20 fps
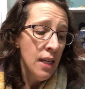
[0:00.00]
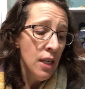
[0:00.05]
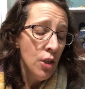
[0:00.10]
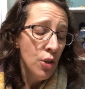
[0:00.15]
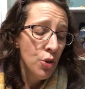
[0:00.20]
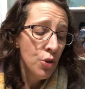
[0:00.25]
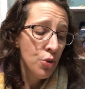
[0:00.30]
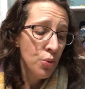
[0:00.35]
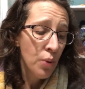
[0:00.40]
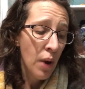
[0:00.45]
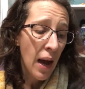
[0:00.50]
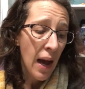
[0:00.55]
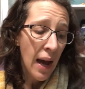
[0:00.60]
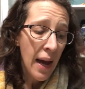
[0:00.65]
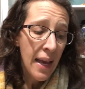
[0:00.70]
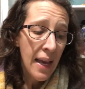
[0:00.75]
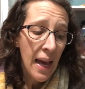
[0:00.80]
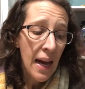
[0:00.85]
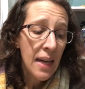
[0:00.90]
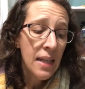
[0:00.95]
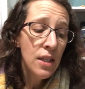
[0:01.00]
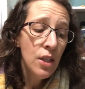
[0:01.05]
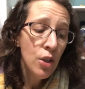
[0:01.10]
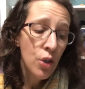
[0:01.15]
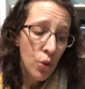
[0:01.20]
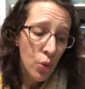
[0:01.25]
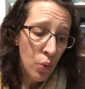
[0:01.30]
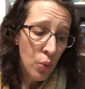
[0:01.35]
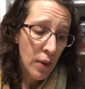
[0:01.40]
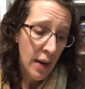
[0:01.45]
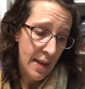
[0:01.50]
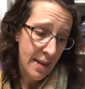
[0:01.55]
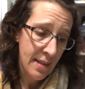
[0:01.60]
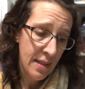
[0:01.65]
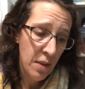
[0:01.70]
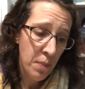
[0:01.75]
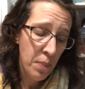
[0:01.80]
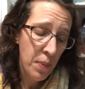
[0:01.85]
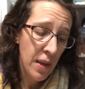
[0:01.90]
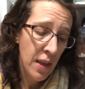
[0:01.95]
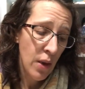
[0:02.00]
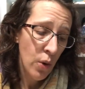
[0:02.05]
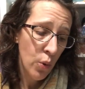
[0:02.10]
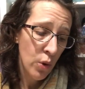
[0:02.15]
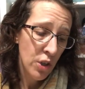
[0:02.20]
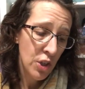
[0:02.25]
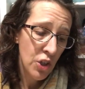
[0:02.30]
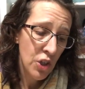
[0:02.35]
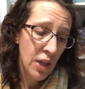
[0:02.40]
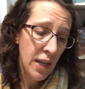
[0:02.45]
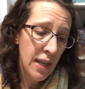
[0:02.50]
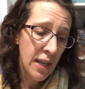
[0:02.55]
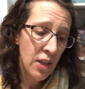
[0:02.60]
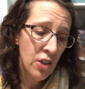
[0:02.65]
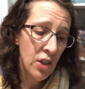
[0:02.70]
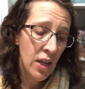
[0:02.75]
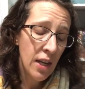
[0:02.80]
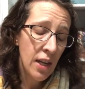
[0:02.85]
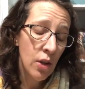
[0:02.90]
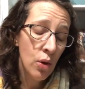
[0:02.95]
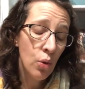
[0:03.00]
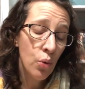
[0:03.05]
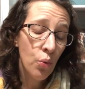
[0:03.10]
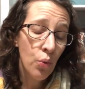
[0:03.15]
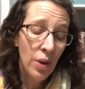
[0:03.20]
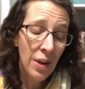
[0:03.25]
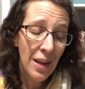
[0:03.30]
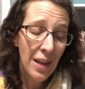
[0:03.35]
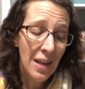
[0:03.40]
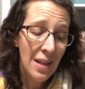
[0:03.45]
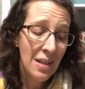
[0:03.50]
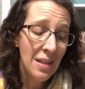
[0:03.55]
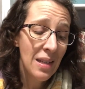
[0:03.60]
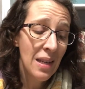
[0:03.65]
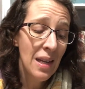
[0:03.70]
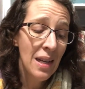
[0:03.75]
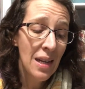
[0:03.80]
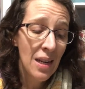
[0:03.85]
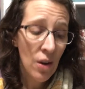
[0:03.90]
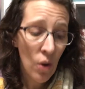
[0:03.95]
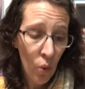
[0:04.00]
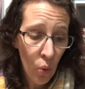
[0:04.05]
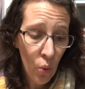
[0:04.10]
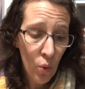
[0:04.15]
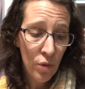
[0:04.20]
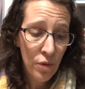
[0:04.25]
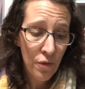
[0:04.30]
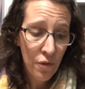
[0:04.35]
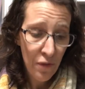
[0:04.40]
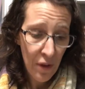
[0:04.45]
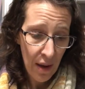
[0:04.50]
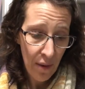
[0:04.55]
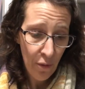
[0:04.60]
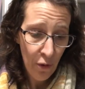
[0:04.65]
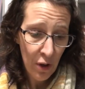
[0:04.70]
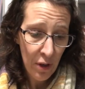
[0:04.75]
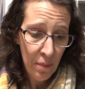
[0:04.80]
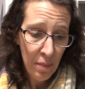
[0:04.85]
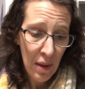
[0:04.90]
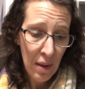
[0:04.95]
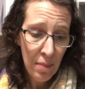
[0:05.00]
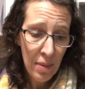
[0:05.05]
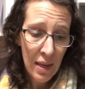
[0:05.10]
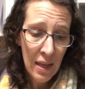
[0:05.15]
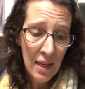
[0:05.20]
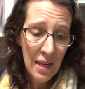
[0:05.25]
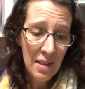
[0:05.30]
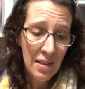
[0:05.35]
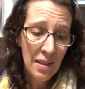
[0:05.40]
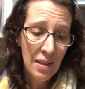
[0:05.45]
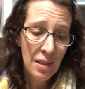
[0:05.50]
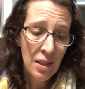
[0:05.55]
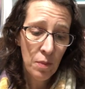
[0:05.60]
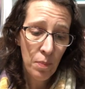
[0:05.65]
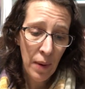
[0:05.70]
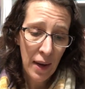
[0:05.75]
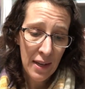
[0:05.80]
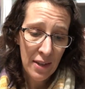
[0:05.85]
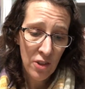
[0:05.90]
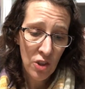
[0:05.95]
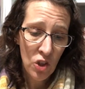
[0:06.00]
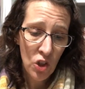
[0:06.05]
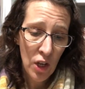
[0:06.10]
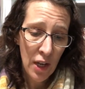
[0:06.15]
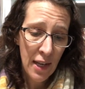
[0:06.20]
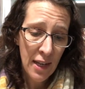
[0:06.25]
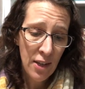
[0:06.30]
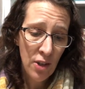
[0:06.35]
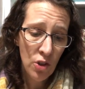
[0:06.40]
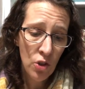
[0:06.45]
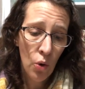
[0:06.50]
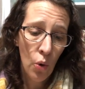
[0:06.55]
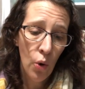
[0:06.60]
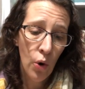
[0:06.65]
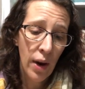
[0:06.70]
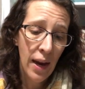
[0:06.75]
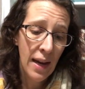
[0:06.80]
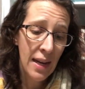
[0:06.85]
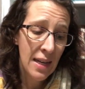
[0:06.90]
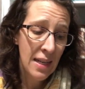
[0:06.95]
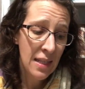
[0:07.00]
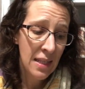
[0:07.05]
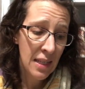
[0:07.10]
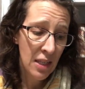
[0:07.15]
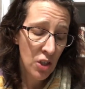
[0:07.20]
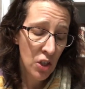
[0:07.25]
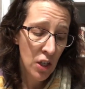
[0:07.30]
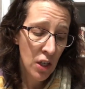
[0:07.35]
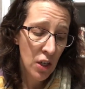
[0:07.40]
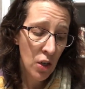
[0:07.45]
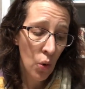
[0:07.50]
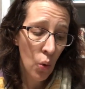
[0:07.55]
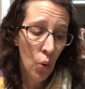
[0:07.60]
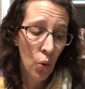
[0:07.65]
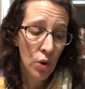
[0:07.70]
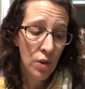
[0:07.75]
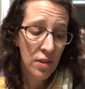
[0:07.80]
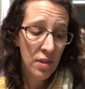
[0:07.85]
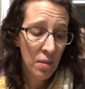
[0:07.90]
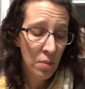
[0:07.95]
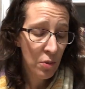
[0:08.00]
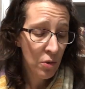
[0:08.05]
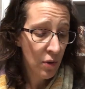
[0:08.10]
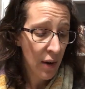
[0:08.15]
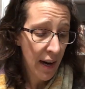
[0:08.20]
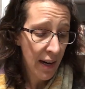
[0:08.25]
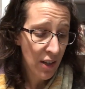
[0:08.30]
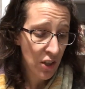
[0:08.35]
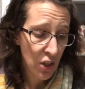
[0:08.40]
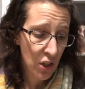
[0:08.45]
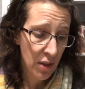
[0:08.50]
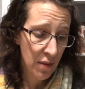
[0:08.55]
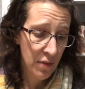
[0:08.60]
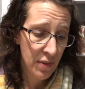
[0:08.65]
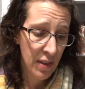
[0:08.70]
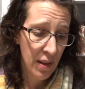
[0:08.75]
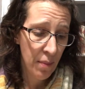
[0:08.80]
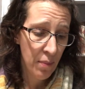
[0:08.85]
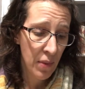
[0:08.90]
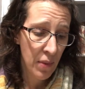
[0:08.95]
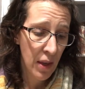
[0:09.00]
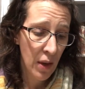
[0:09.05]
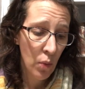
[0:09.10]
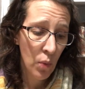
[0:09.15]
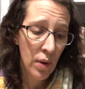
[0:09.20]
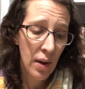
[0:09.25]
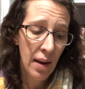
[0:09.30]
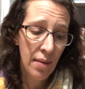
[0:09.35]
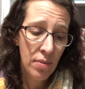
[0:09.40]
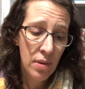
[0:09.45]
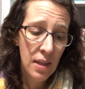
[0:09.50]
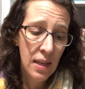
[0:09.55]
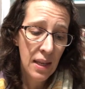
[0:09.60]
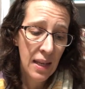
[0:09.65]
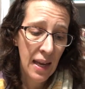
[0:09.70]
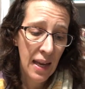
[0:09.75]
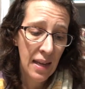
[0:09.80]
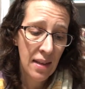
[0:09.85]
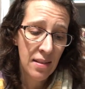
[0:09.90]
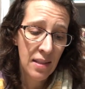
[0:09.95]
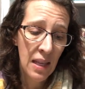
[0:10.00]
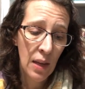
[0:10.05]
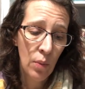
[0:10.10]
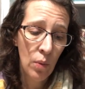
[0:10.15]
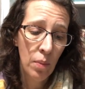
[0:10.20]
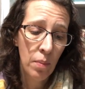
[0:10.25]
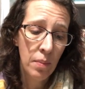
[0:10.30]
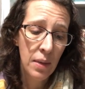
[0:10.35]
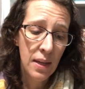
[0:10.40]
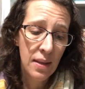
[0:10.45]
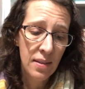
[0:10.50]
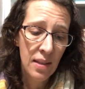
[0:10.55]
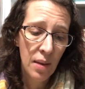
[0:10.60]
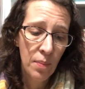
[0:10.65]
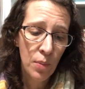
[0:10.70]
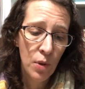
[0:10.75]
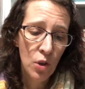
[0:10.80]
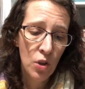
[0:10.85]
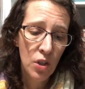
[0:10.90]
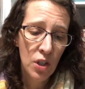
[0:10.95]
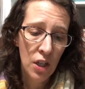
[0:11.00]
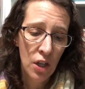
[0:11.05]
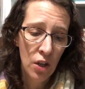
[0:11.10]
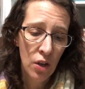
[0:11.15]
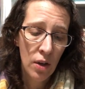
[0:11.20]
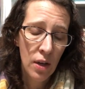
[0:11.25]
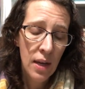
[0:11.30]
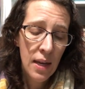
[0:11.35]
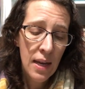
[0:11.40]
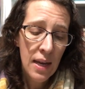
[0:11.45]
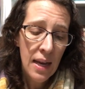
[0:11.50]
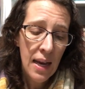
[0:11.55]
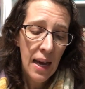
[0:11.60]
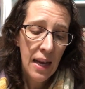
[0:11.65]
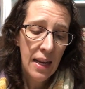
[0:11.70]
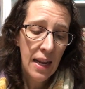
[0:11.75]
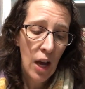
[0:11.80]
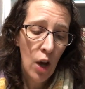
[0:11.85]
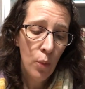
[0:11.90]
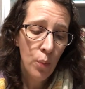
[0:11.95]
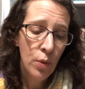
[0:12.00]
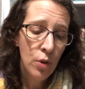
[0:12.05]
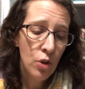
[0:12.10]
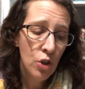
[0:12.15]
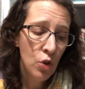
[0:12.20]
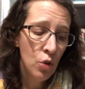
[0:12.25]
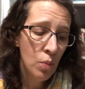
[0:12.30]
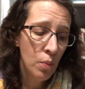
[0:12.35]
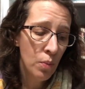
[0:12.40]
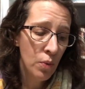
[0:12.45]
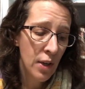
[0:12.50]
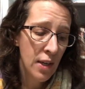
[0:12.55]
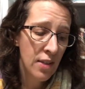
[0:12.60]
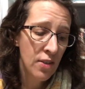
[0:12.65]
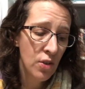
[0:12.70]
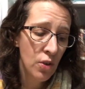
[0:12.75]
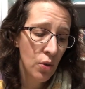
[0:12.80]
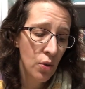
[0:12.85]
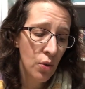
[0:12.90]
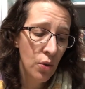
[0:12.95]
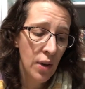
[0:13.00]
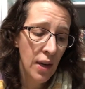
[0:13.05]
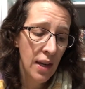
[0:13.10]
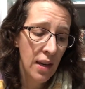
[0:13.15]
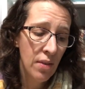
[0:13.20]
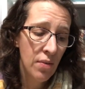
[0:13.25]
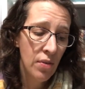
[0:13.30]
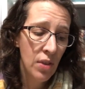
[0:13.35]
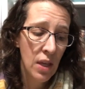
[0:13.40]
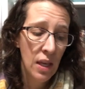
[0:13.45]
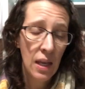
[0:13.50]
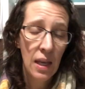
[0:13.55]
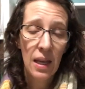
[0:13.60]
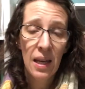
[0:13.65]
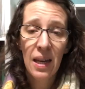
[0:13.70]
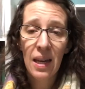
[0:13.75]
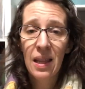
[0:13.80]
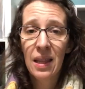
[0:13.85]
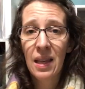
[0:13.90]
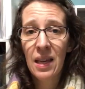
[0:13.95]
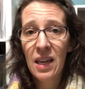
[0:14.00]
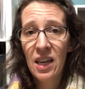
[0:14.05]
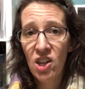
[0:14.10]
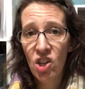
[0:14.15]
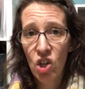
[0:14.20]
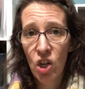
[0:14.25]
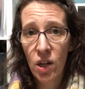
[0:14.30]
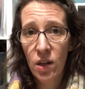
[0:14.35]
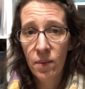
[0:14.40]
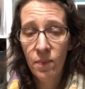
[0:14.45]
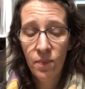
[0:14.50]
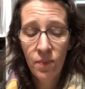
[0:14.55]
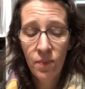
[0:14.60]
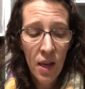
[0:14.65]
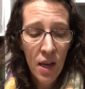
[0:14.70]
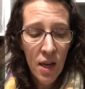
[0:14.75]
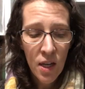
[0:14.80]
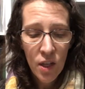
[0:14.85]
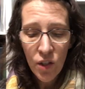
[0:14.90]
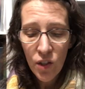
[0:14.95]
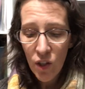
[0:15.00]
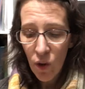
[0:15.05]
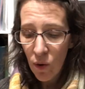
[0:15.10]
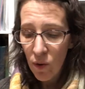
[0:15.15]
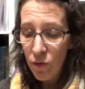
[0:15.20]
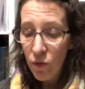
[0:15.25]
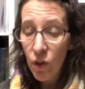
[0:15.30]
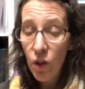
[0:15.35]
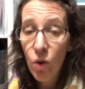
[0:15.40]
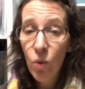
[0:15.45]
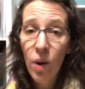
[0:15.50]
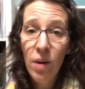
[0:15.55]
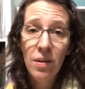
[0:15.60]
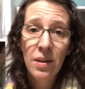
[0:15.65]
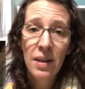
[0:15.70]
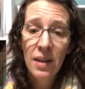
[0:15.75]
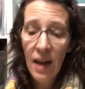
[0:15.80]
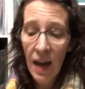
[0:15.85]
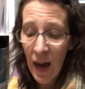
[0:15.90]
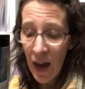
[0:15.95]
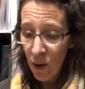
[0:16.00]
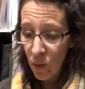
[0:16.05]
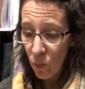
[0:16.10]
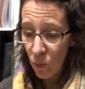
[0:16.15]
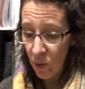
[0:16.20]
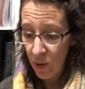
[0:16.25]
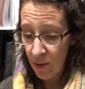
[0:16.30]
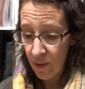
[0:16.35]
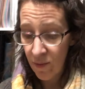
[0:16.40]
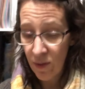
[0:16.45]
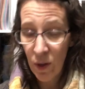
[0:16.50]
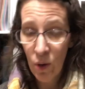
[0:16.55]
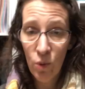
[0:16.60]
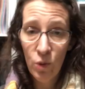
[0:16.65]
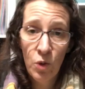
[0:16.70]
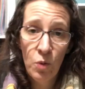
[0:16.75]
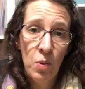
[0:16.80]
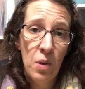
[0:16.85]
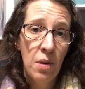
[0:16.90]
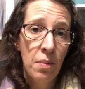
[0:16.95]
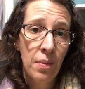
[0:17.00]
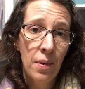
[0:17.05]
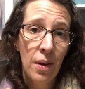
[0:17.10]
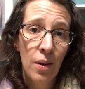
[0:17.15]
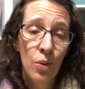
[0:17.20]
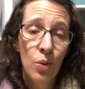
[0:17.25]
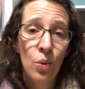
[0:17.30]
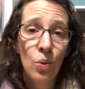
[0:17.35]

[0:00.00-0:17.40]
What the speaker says: try a new recipe or change an ingredient in an old favorite. Maybe it is a spice change or an addition or subtraction of something. Whatever the case, it will mix up your dinner and help you to embrace your creative thinking in the kitchen. So if you are not one of those people